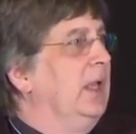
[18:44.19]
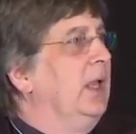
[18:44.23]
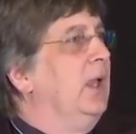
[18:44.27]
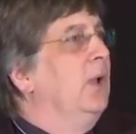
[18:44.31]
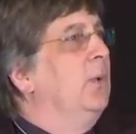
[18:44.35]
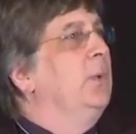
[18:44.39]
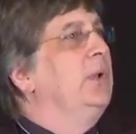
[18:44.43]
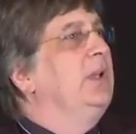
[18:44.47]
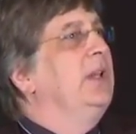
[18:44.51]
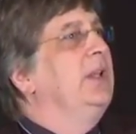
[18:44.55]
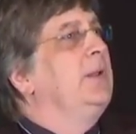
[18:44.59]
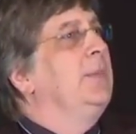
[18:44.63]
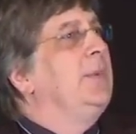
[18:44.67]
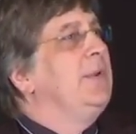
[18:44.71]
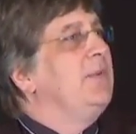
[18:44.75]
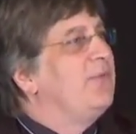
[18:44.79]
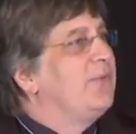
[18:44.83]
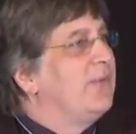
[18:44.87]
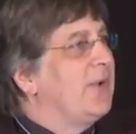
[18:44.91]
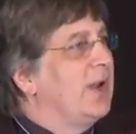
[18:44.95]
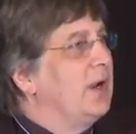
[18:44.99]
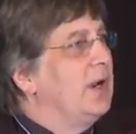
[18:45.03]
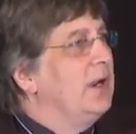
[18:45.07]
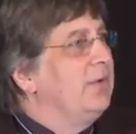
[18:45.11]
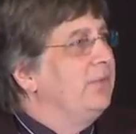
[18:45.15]
We need to be
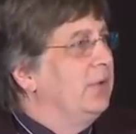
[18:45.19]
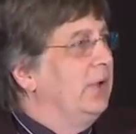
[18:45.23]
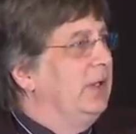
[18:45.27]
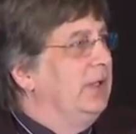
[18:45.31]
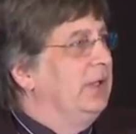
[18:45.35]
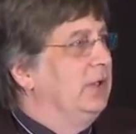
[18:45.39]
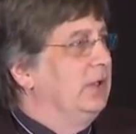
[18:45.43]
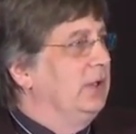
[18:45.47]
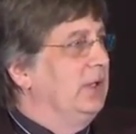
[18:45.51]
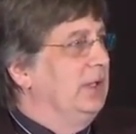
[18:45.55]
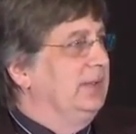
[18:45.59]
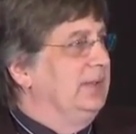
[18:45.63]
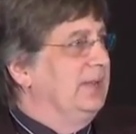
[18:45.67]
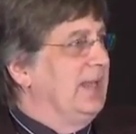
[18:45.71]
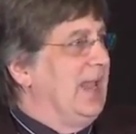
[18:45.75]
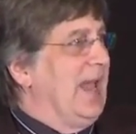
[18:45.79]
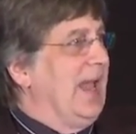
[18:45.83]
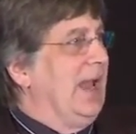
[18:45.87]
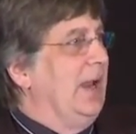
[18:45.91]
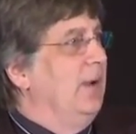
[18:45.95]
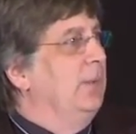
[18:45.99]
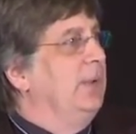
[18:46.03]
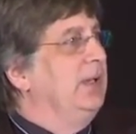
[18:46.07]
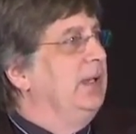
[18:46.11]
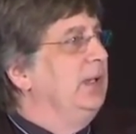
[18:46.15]
very, very good at
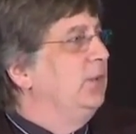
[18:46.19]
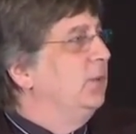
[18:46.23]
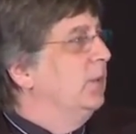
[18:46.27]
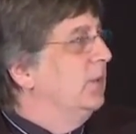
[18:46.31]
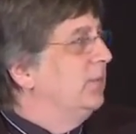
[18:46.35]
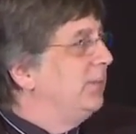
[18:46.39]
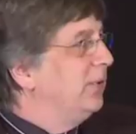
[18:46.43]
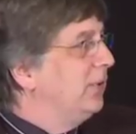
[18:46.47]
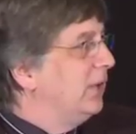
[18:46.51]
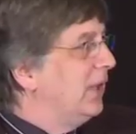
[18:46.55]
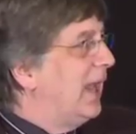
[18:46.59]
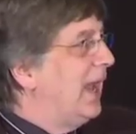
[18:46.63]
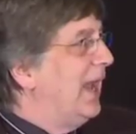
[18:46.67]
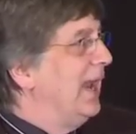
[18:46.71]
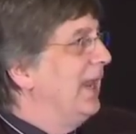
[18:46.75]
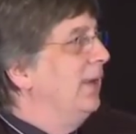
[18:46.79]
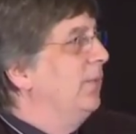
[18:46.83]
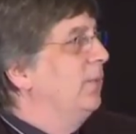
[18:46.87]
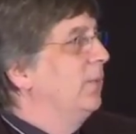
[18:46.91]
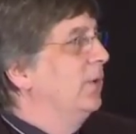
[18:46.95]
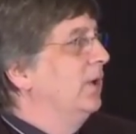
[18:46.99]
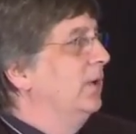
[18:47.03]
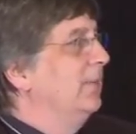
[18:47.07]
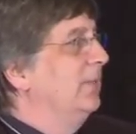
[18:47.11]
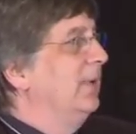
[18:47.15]
that. We need to apply
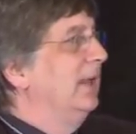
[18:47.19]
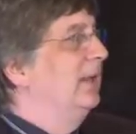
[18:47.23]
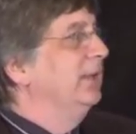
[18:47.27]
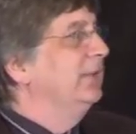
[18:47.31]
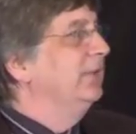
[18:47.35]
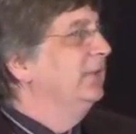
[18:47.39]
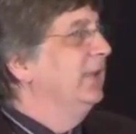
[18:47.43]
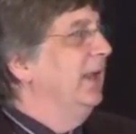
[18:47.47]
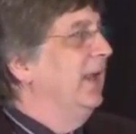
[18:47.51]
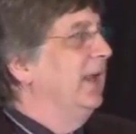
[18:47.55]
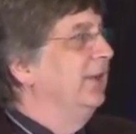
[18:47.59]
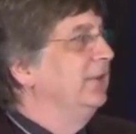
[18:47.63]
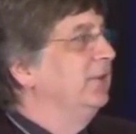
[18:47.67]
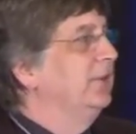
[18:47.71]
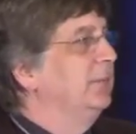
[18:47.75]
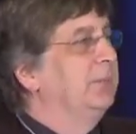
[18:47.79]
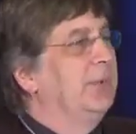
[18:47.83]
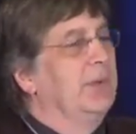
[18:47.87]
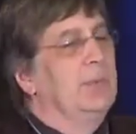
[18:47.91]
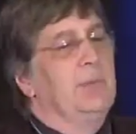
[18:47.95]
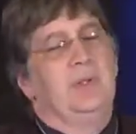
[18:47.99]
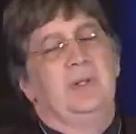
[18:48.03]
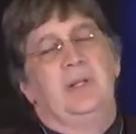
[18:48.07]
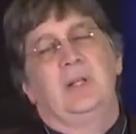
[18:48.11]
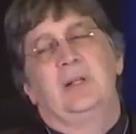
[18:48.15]
it where it makes sense,
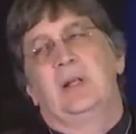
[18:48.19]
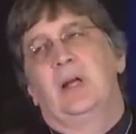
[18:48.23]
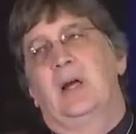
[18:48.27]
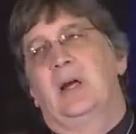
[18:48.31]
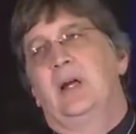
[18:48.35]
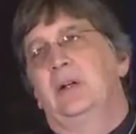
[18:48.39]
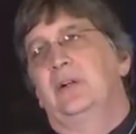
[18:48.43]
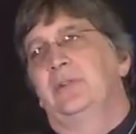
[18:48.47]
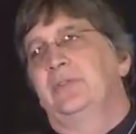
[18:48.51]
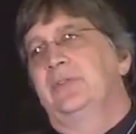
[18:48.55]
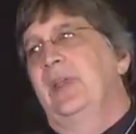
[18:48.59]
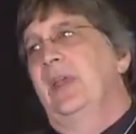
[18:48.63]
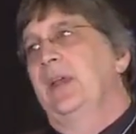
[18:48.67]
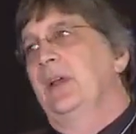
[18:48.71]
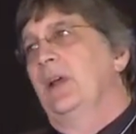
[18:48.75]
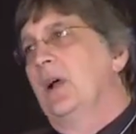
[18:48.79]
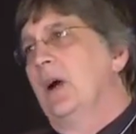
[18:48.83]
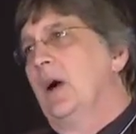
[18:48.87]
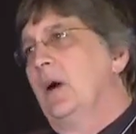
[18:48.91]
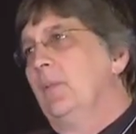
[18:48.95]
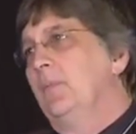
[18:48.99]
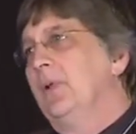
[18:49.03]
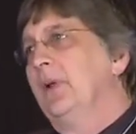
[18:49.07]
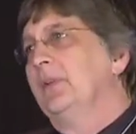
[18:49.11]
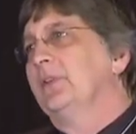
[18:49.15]
but we need to understand
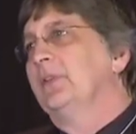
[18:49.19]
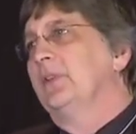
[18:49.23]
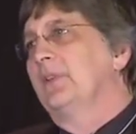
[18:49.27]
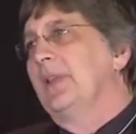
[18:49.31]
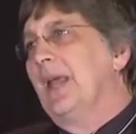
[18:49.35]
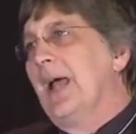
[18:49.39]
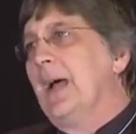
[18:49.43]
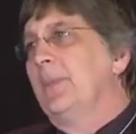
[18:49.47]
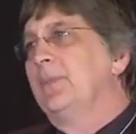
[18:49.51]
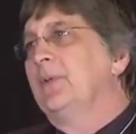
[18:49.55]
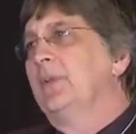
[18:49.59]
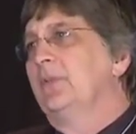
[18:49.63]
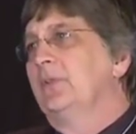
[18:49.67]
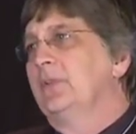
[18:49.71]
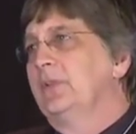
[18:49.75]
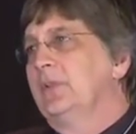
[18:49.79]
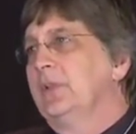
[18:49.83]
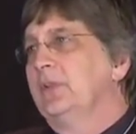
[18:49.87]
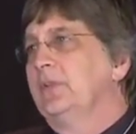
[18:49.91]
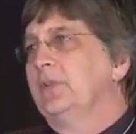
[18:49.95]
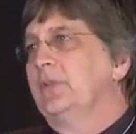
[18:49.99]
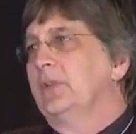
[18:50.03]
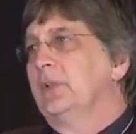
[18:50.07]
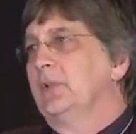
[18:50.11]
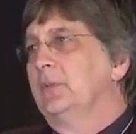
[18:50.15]
complex adaptive
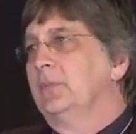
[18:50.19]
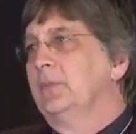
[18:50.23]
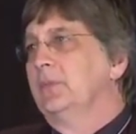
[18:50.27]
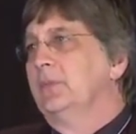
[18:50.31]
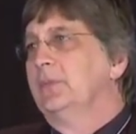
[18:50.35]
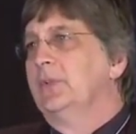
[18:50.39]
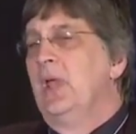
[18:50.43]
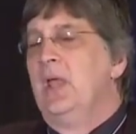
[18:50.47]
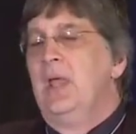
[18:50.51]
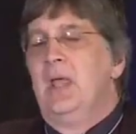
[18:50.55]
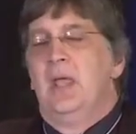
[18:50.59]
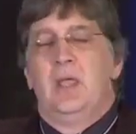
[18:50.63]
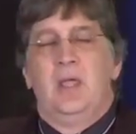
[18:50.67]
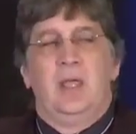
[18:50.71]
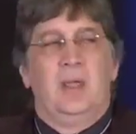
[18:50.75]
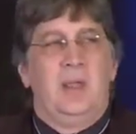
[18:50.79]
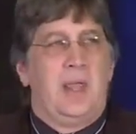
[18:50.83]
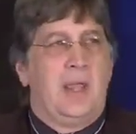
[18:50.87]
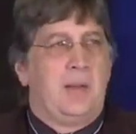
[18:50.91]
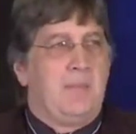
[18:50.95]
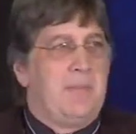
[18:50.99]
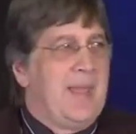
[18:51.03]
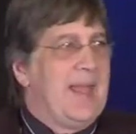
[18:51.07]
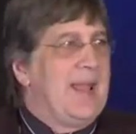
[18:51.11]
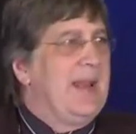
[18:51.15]
systems
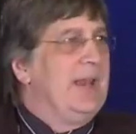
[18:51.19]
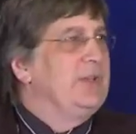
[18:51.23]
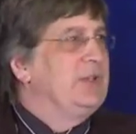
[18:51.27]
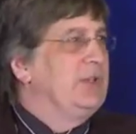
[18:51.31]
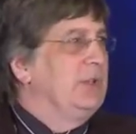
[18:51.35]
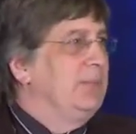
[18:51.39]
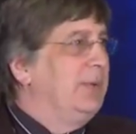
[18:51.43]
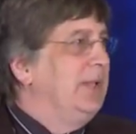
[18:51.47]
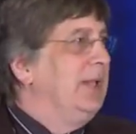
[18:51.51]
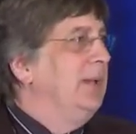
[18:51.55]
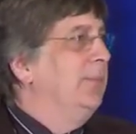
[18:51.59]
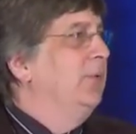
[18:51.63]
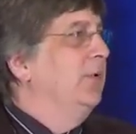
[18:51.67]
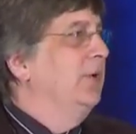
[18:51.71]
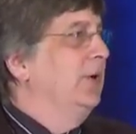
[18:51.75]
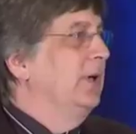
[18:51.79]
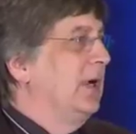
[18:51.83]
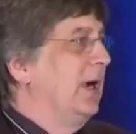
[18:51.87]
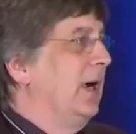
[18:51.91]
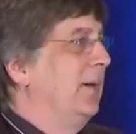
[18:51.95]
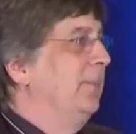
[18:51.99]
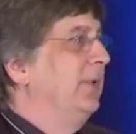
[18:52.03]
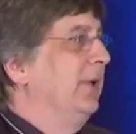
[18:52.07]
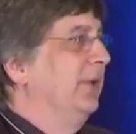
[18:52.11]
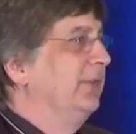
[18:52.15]
and managing people in
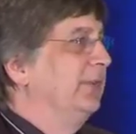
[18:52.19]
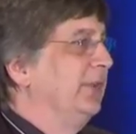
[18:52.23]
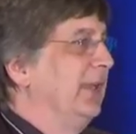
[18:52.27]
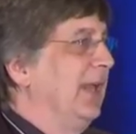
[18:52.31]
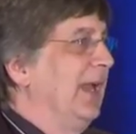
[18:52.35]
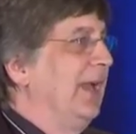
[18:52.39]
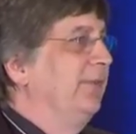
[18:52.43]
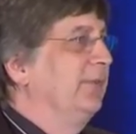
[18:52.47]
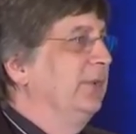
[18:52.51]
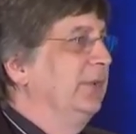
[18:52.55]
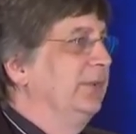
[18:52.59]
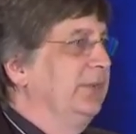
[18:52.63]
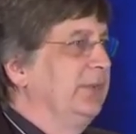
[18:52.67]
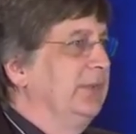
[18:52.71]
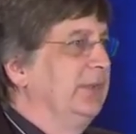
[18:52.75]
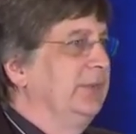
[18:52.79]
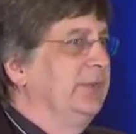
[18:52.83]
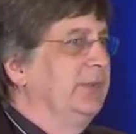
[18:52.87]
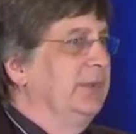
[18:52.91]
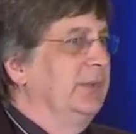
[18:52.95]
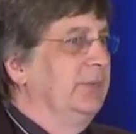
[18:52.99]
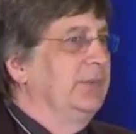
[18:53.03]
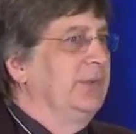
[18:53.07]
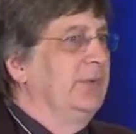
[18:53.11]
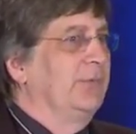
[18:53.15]
complex adaptive
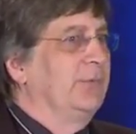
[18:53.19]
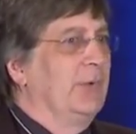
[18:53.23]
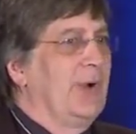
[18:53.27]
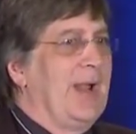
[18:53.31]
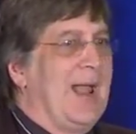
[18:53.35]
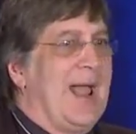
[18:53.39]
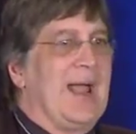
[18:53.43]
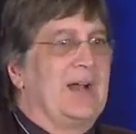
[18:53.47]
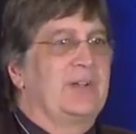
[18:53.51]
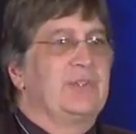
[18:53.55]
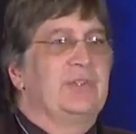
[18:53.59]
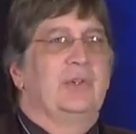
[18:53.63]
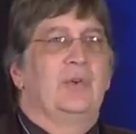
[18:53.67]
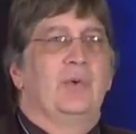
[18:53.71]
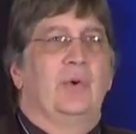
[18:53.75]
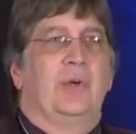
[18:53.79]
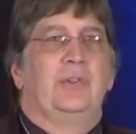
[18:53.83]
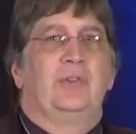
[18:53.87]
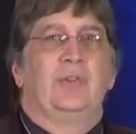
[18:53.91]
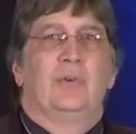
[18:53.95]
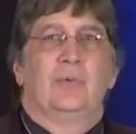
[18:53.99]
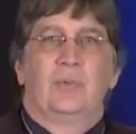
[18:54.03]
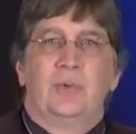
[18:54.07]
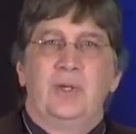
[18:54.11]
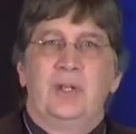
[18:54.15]
systems if we're actually
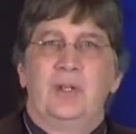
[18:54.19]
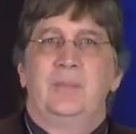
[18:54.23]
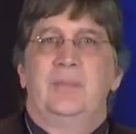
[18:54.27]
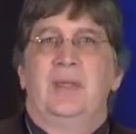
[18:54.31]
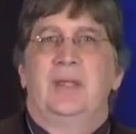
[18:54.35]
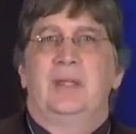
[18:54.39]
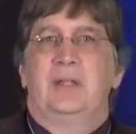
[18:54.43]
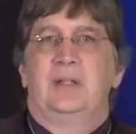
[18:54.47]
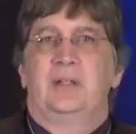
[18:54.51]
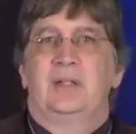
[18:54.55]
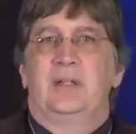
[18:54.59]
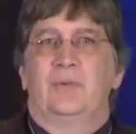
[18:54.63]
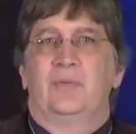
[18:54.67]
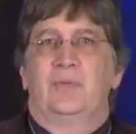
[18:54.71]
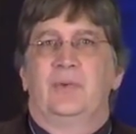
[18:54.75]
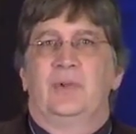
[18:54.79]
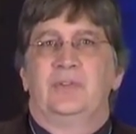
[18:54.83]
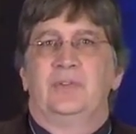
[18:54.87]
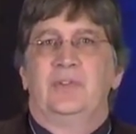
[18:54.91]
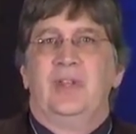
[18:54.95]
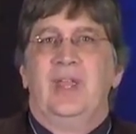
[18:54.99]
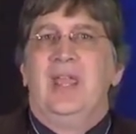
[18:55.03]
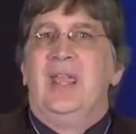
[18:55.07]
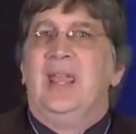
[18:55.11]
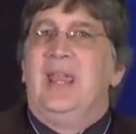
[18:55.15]
going to really make a
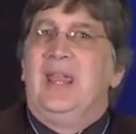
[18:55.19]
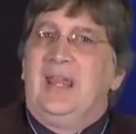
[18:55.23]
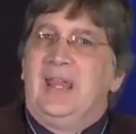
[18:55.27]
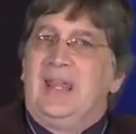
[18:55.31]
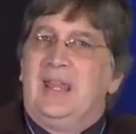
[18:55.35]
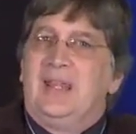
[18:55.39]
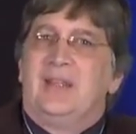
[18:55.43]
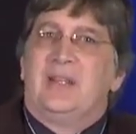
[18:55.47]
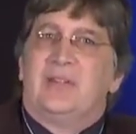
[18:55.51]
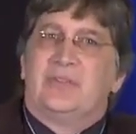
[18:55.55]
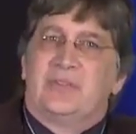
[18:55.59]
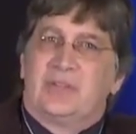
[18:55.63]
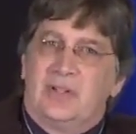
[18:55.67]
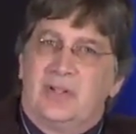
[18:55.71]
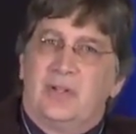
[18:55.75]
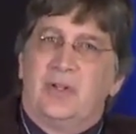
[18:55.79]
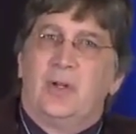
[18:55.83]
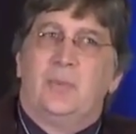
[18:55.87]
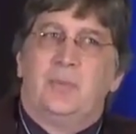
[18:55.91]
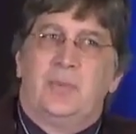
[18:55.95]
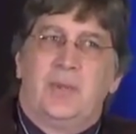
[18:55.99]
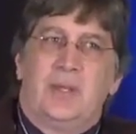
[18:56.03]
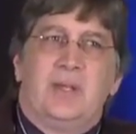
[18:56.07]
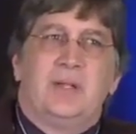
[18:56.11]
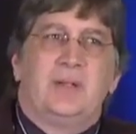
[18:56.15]
difference in this a
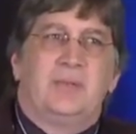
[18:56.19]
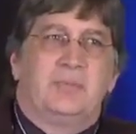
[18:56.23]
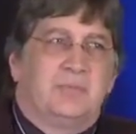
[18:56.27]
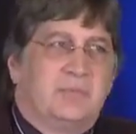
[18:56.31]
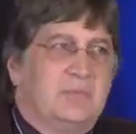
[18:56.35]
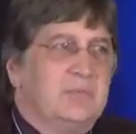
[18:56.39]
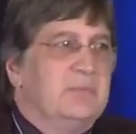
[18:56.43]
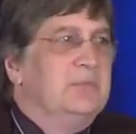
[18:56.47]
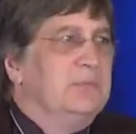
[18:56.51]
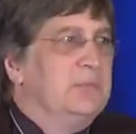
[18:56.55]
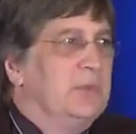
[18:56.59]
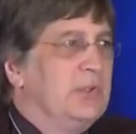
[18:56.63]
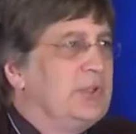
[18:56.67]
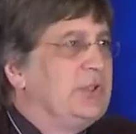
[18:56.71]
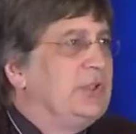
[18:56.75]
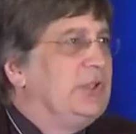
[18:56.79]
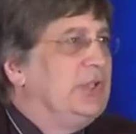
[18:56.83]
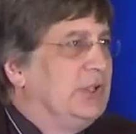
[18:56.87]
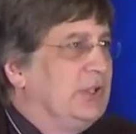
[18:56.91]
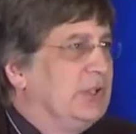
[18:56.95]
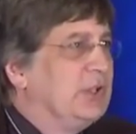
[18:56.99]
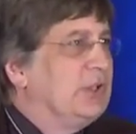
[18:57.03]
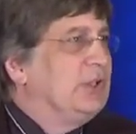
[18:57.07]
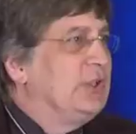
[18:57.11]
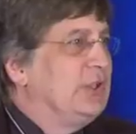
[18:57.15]
little bit
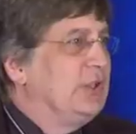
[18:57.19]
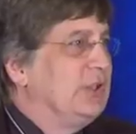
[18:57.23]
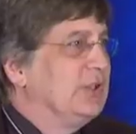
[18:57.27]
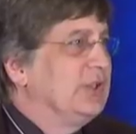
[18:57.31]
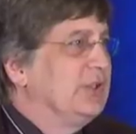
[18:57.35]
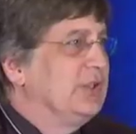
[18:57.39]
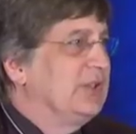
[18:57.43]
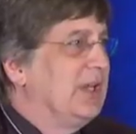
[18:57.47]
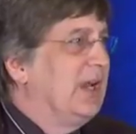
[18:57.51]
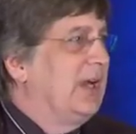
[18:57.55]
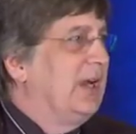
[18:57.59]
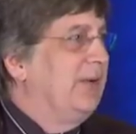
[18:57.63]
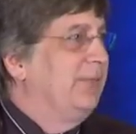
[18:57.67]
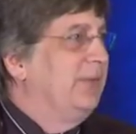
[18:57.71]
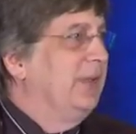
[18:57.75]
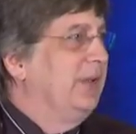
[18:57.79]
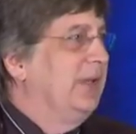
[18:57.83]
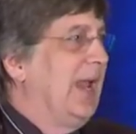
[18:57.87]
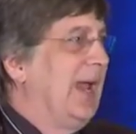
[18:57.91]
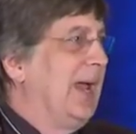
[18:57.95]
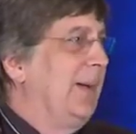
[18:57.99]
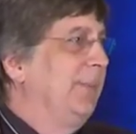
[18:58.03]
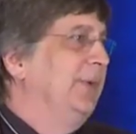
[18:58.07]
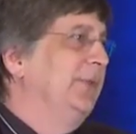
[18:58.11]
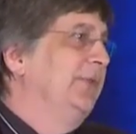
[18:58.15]
mushy, gushier stuff that
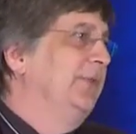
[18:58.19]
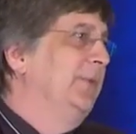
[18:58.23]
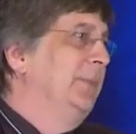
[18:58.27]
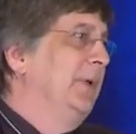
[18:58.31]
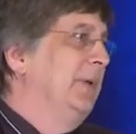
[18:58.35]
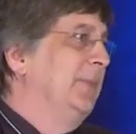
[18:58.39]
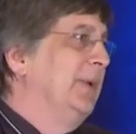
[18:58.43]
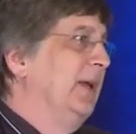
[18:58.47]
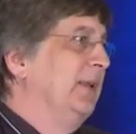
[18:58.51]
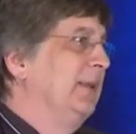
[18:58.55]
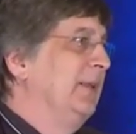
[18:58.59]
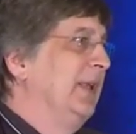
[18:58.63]
happens to be about